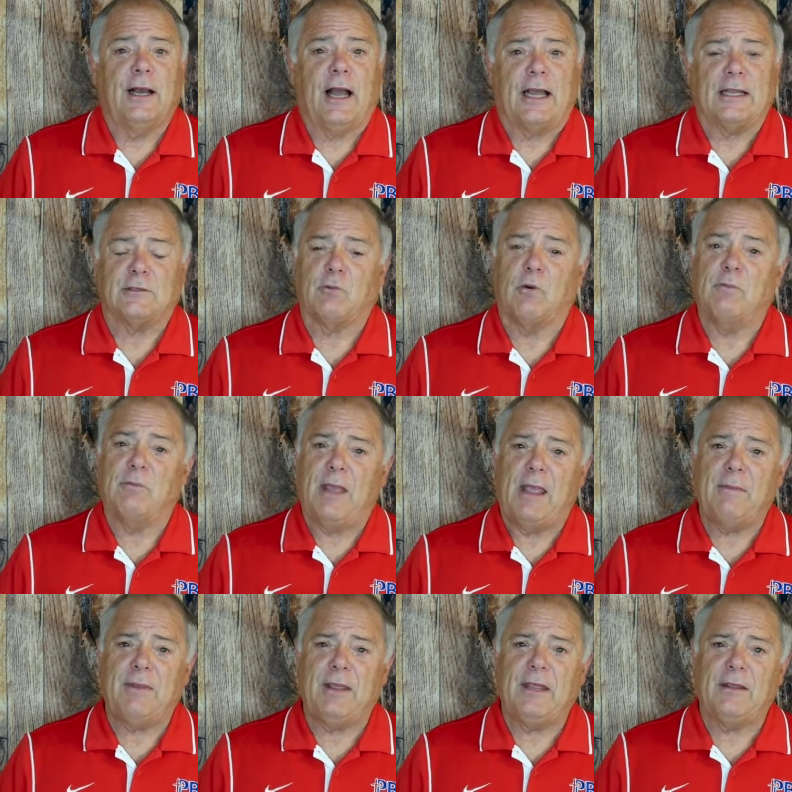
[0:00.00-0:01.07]
I said, Well,
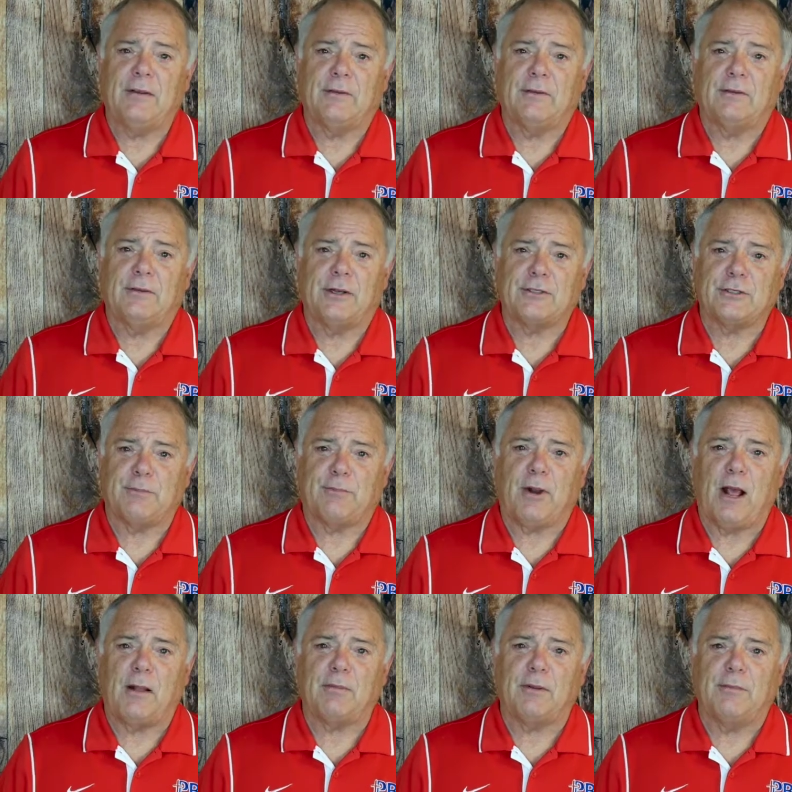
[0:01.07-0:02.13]
maybe there's a
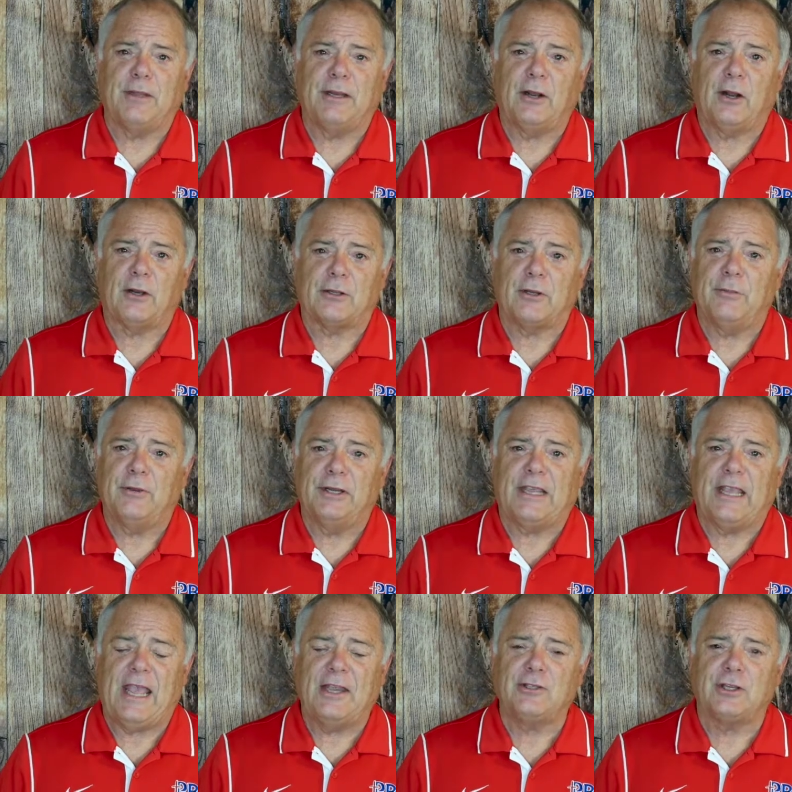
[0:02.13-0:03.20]
problem in our
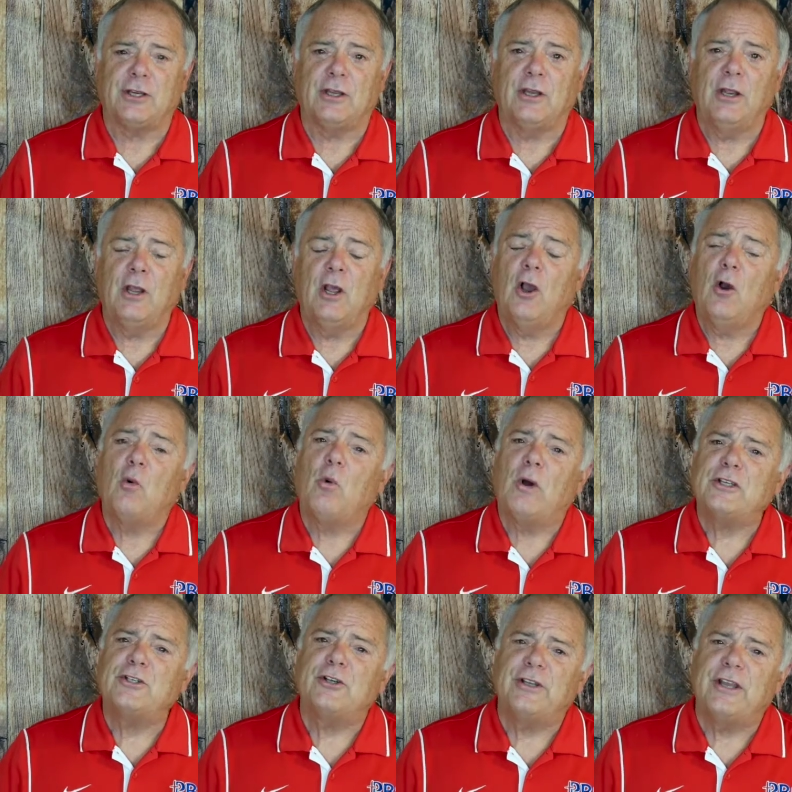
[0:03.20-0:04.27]
communication.
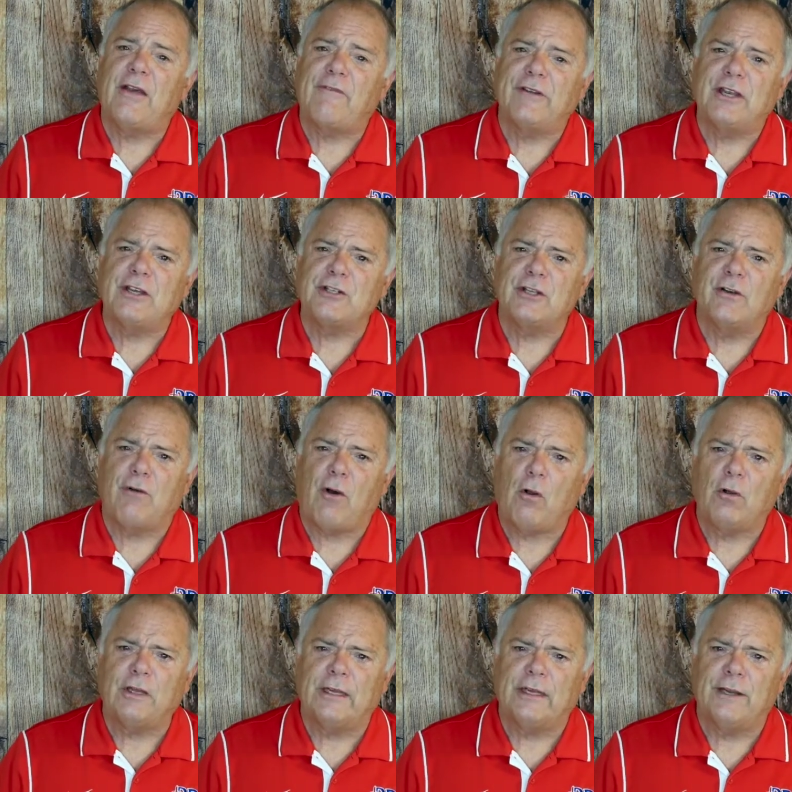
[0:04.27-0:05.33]
What's your definition of
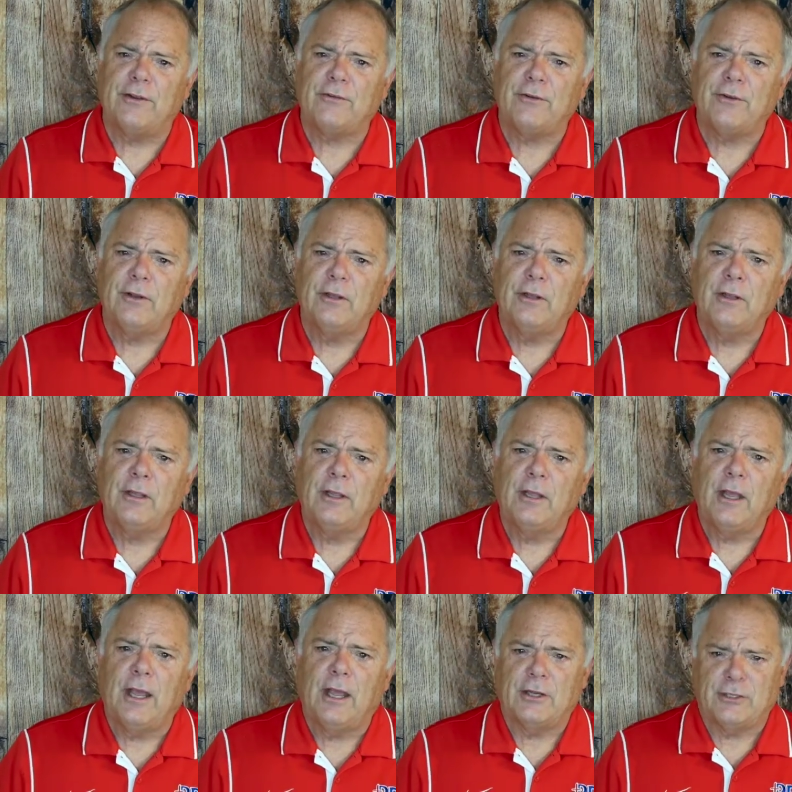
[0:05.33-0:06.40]
holiness?
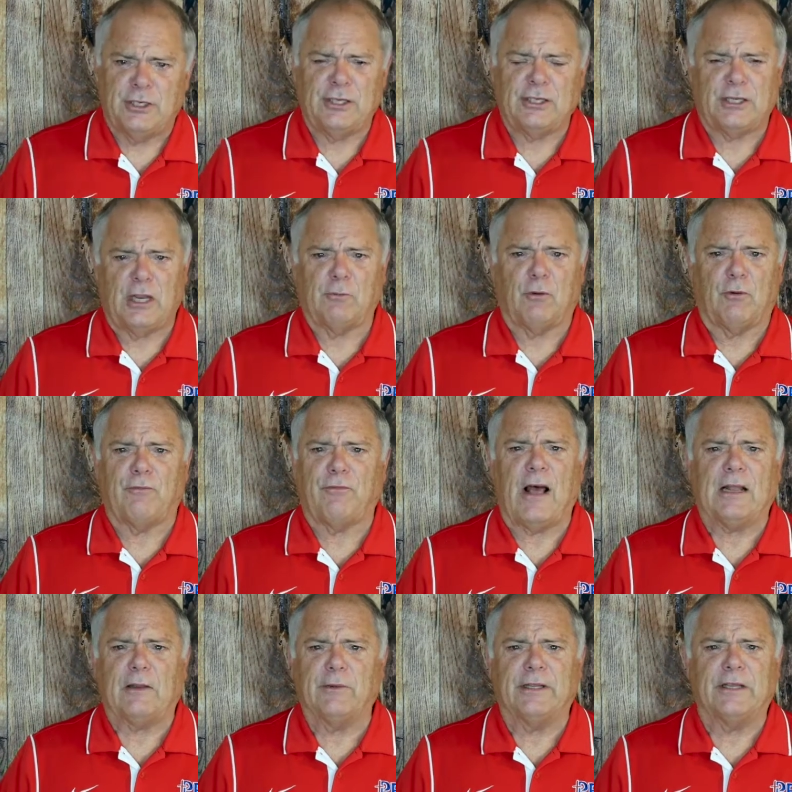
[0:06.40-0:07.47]
And she said, Well,
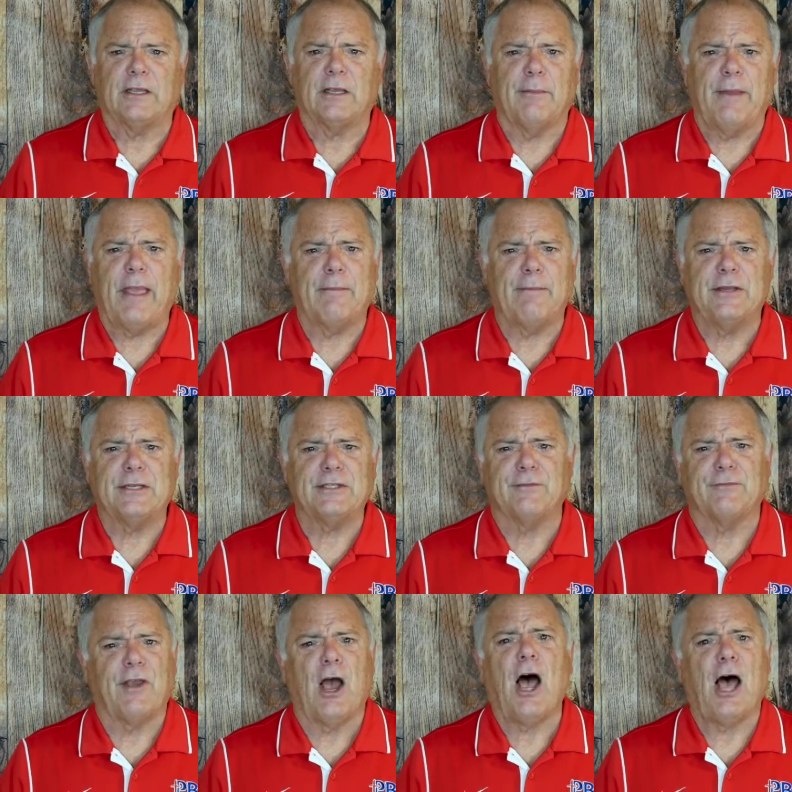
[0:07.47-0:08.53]
following the commandments
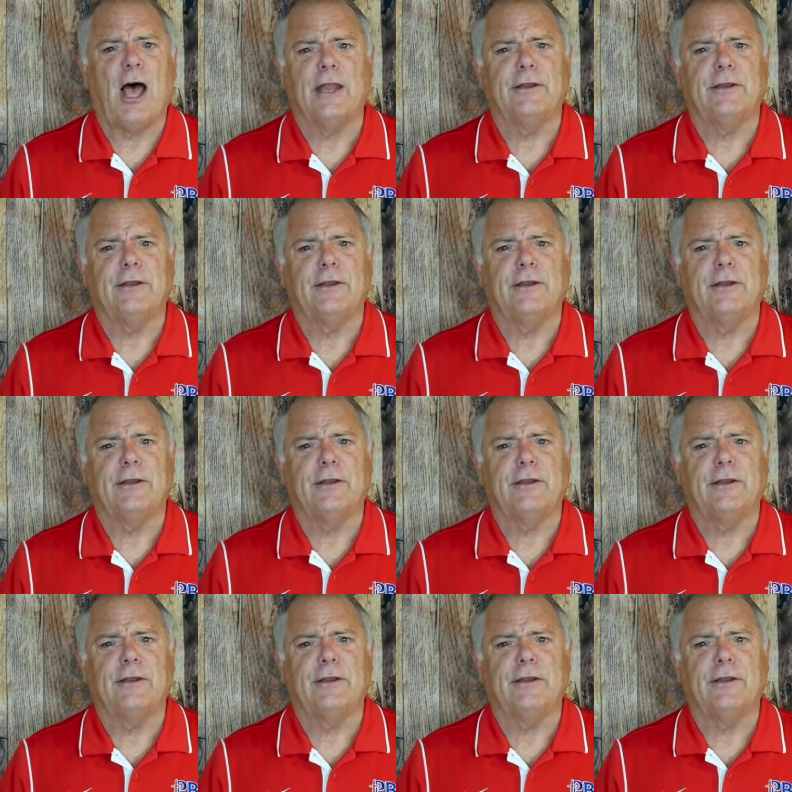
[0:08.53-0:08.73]
of God.